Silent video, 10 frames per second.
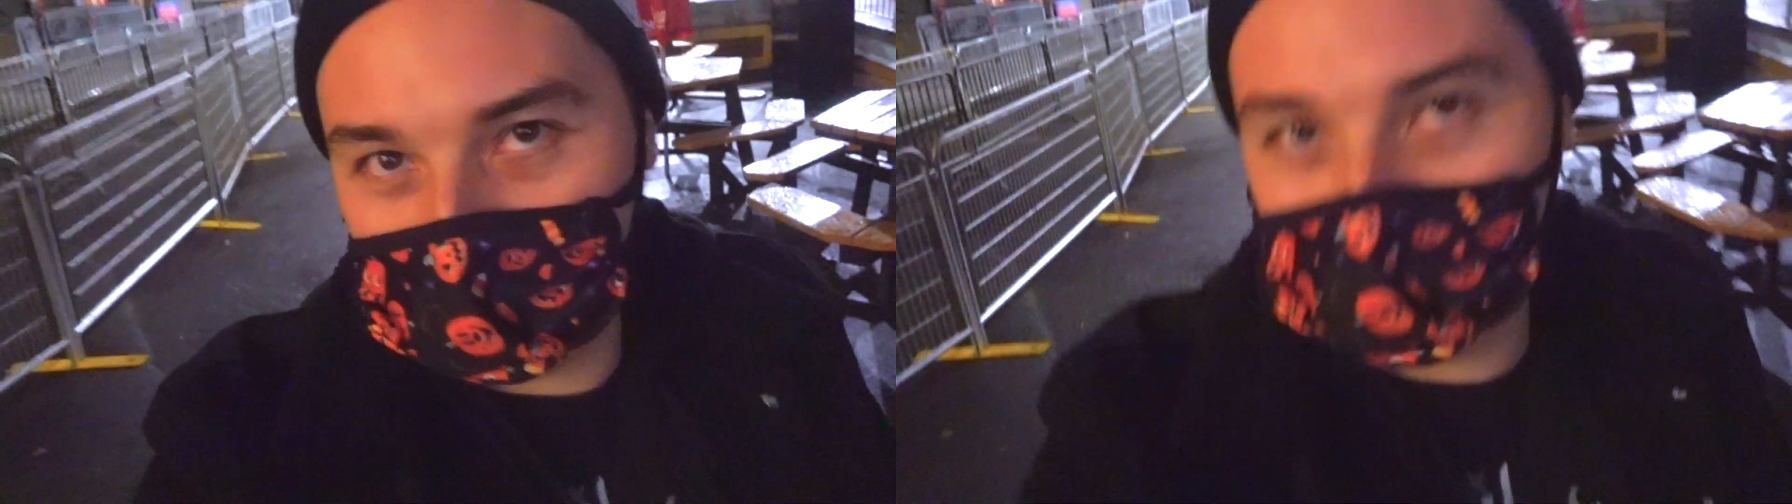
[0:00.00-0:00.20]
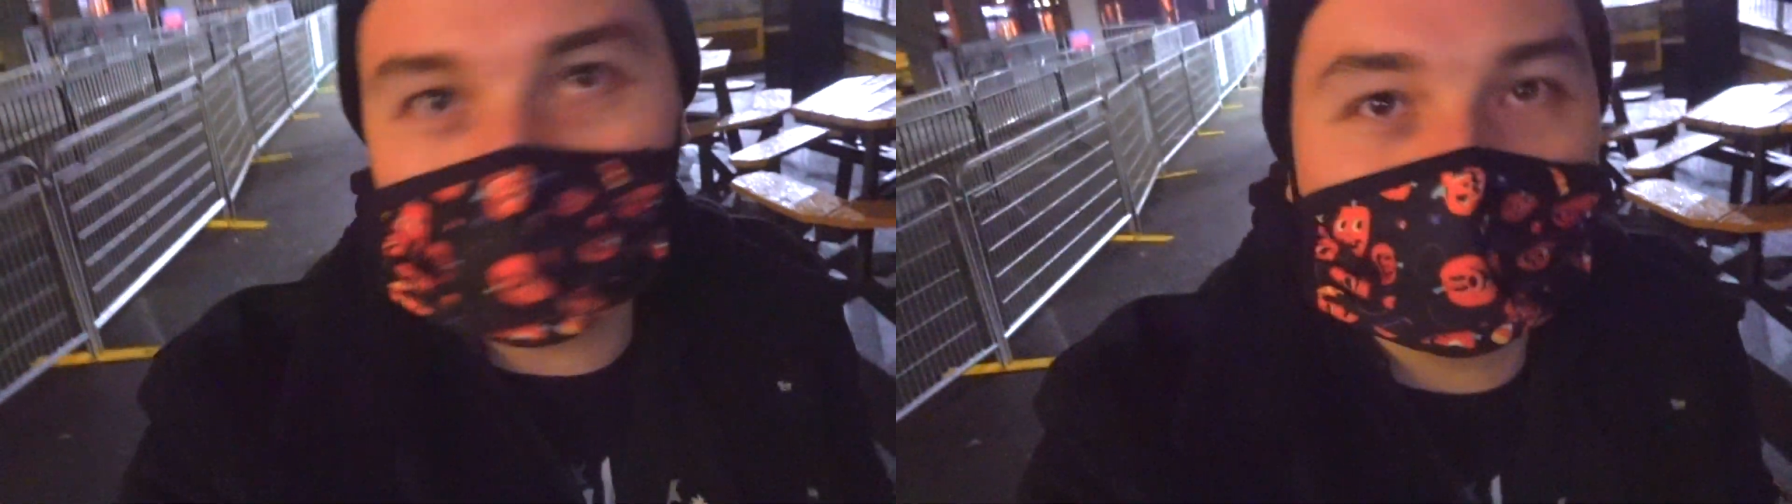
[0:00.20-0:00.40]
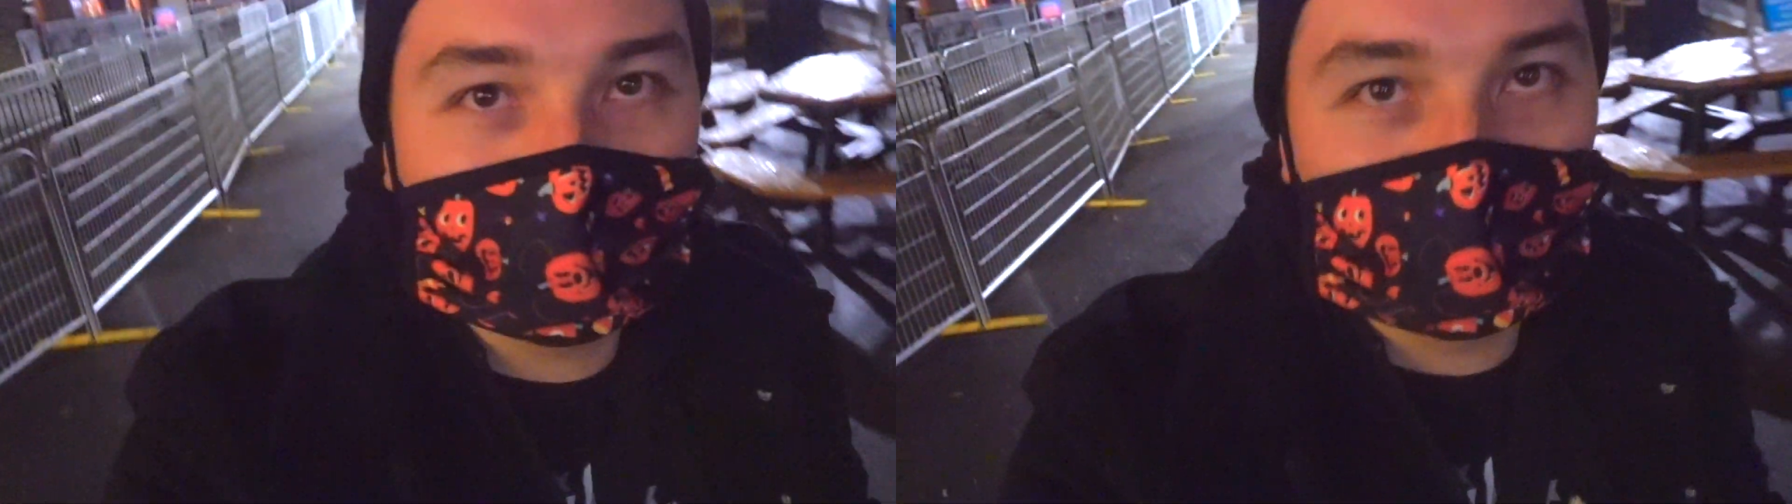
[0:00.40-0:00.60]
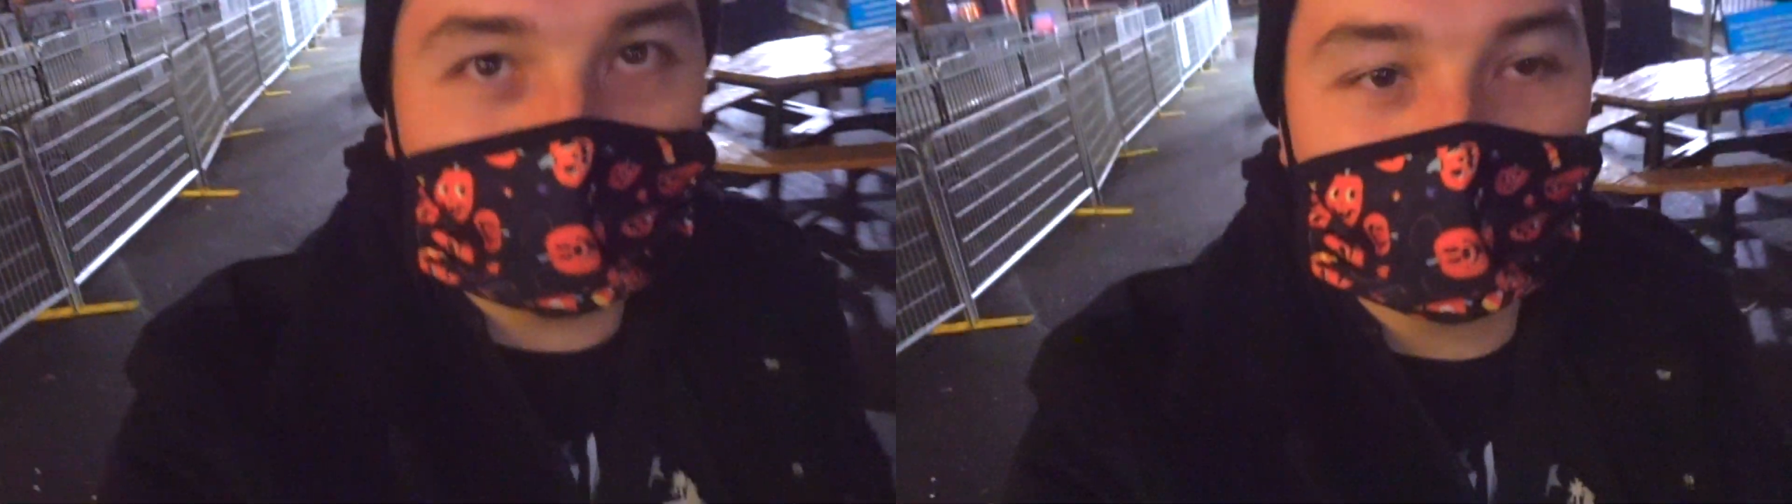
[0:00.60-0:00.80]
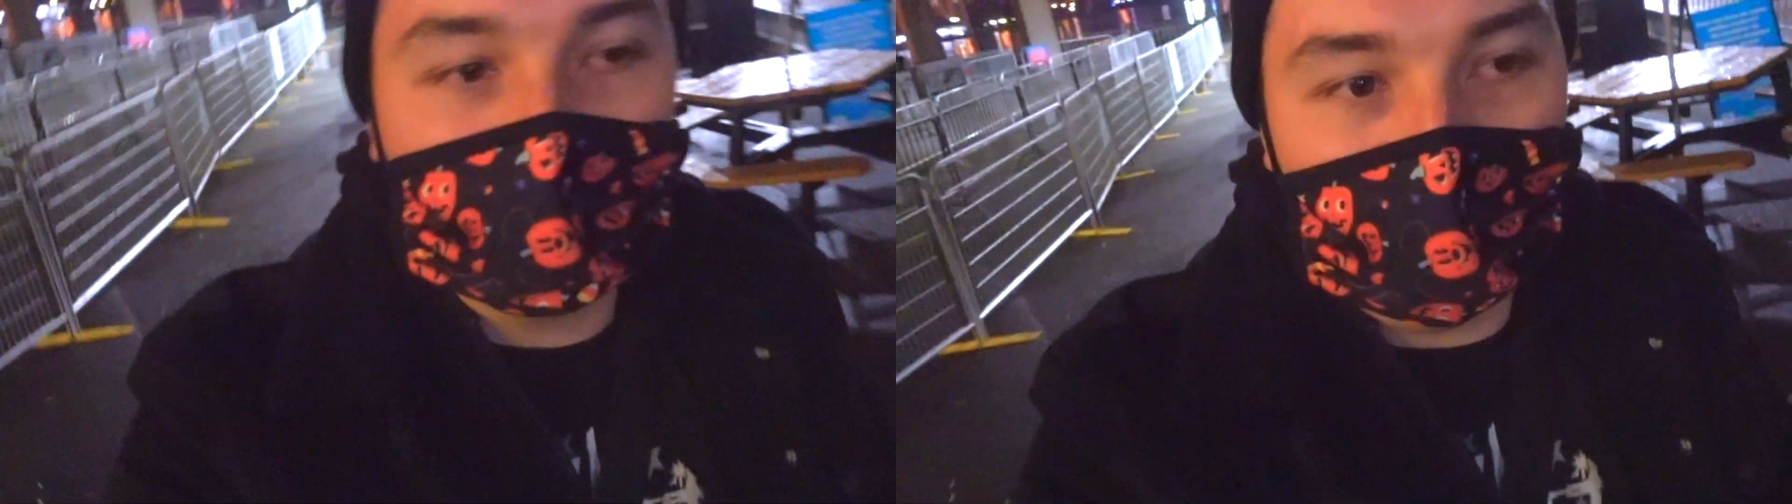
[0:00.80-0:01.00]
doesn't really
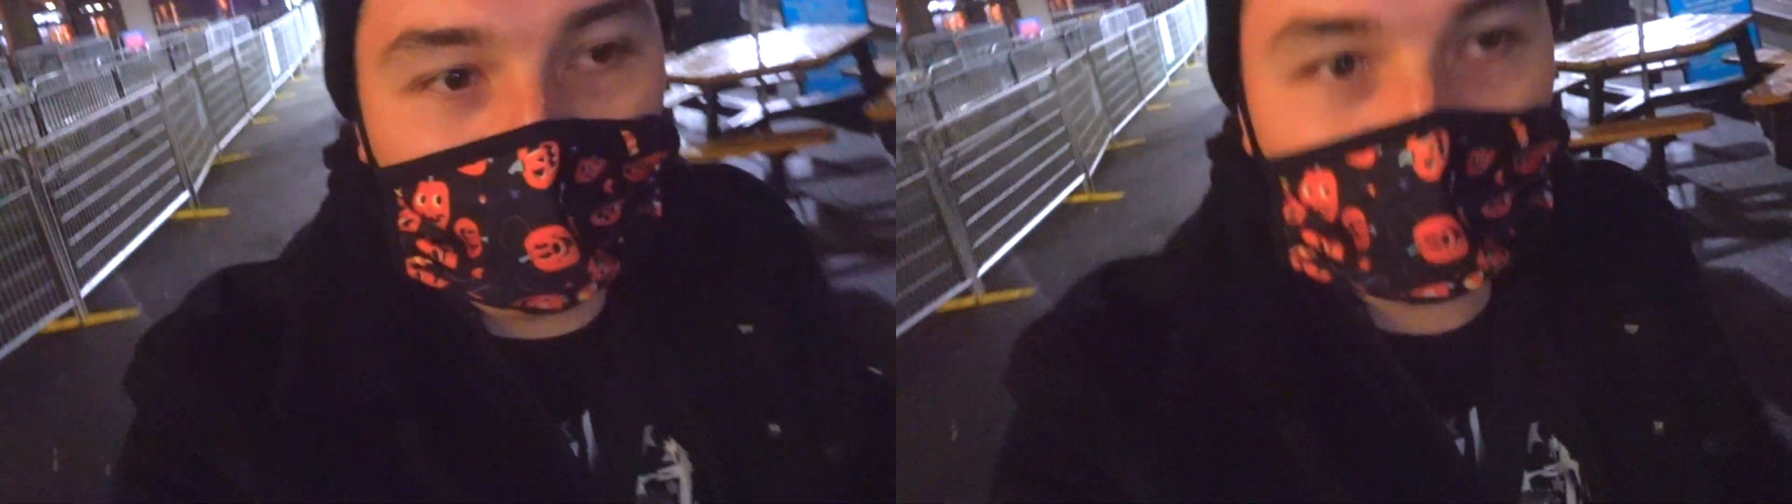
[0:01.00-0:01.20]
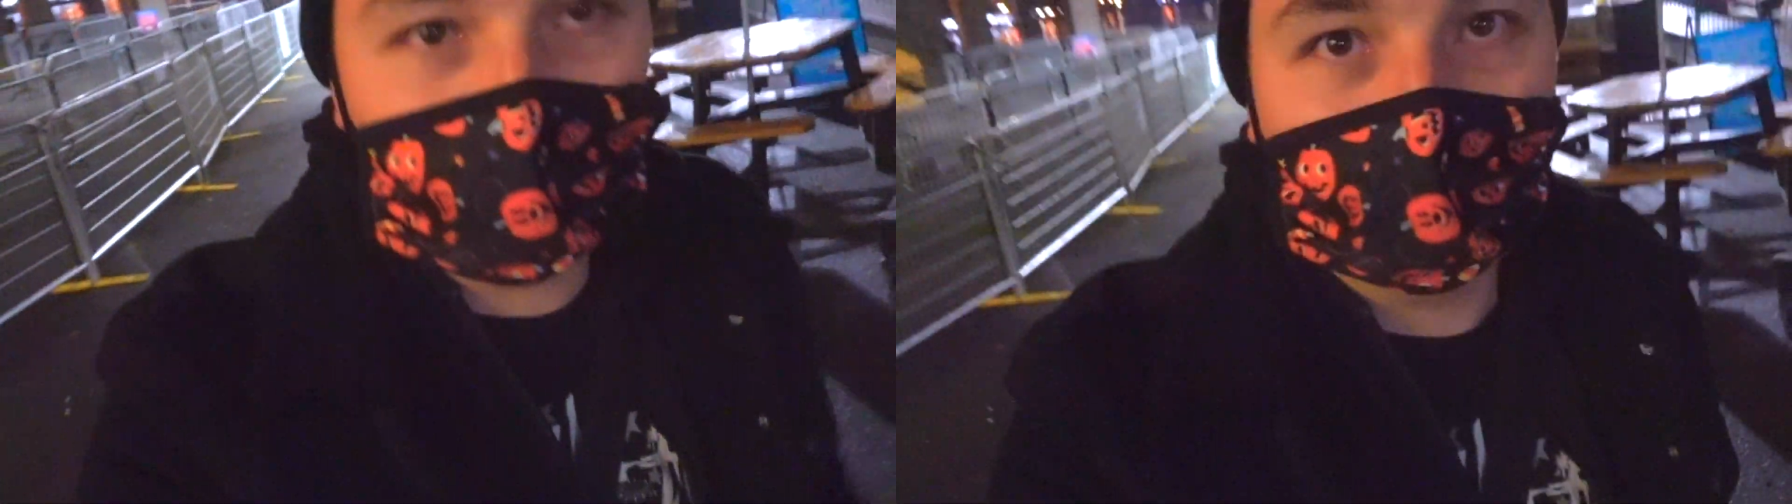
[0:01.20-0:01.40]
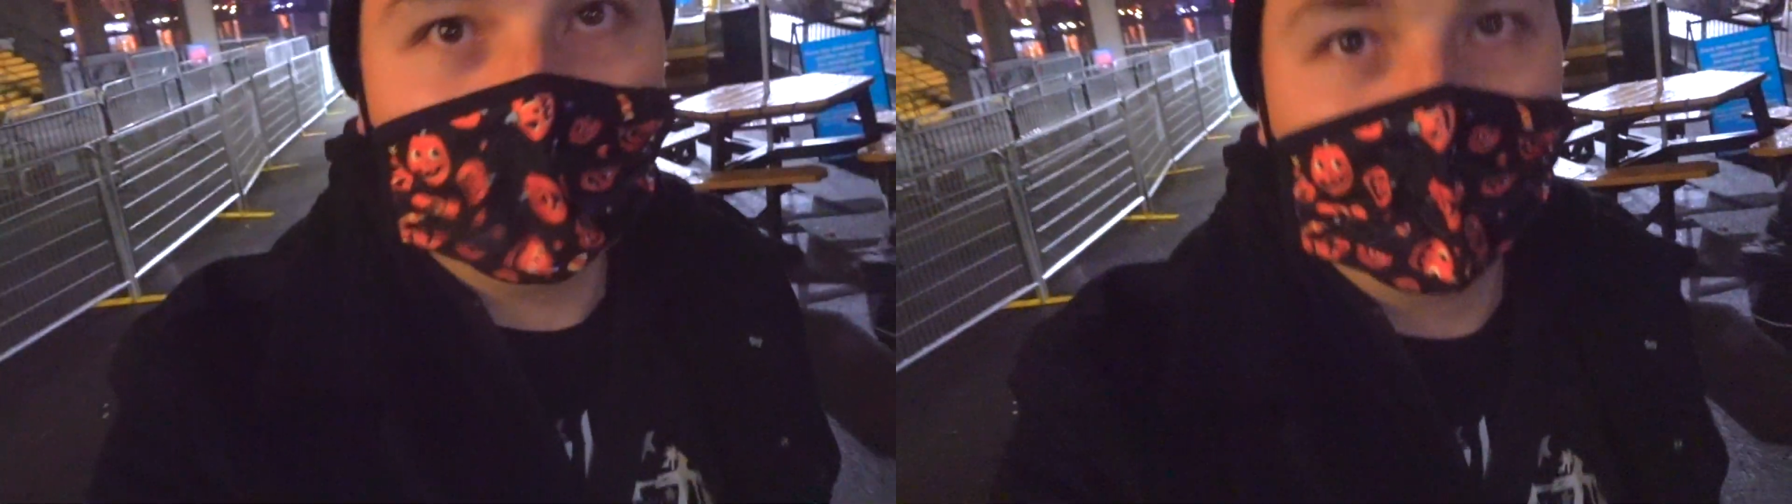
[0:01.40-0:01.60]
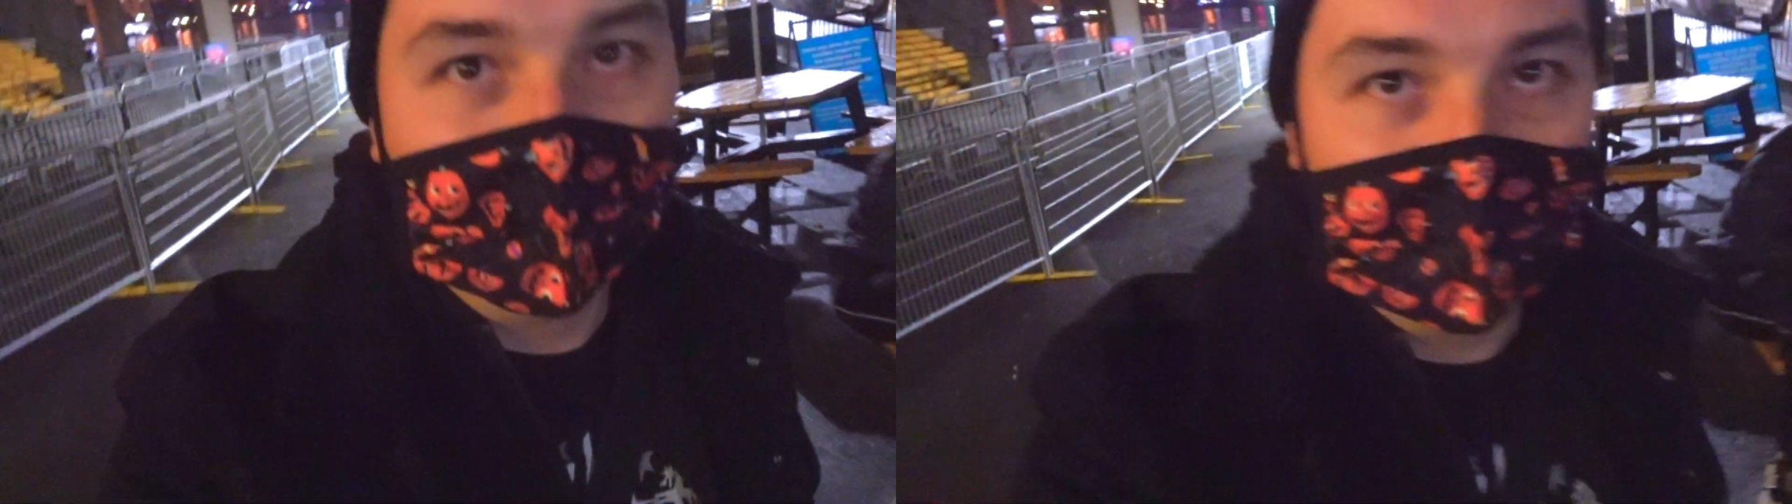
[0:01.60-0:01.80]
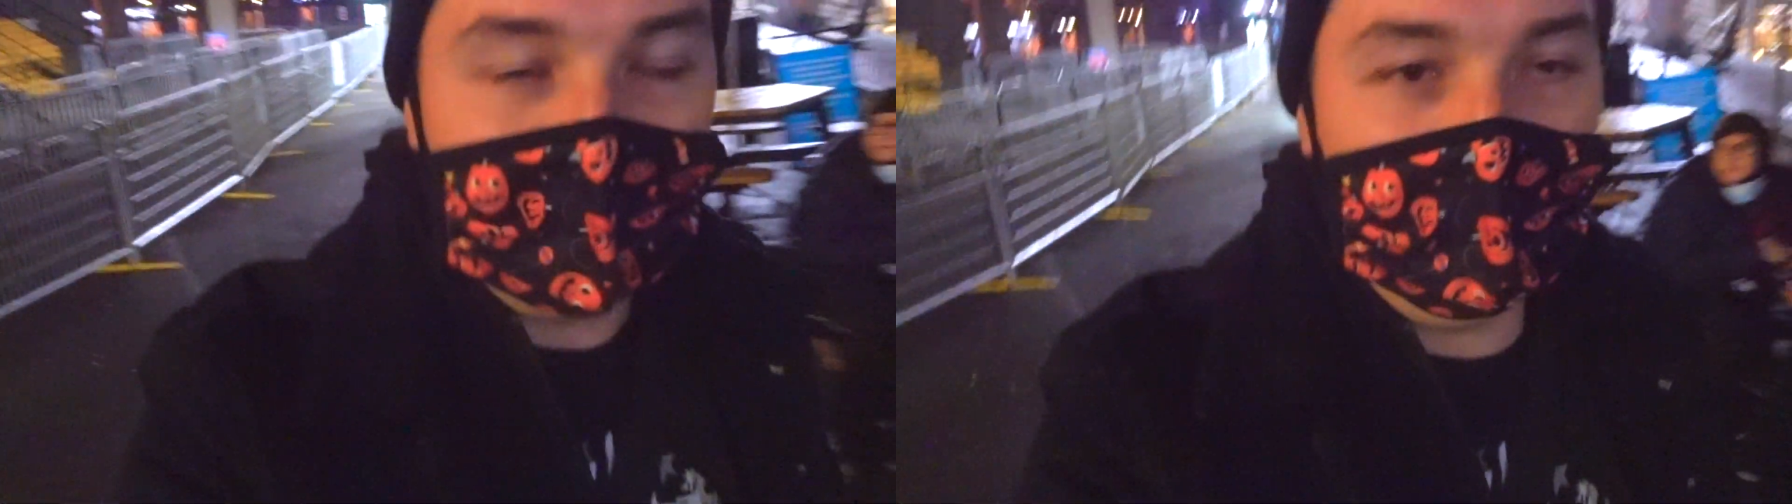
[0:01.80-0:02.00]
do much,
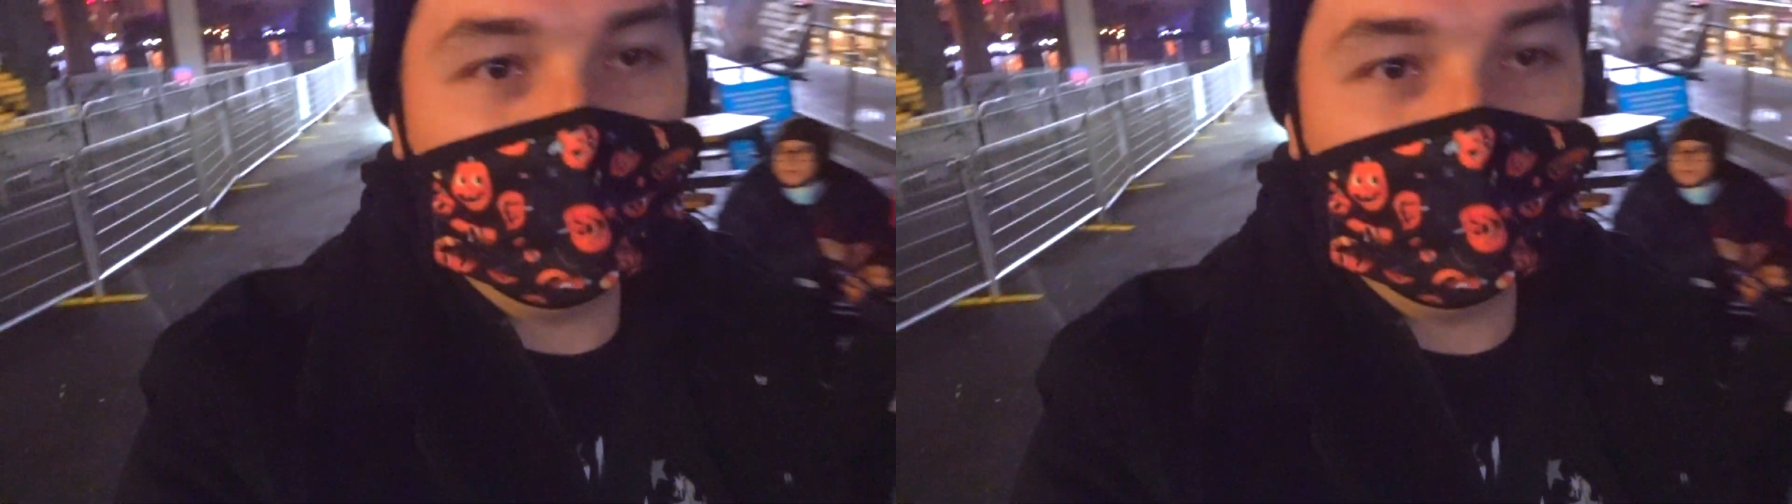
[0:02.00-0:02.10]
but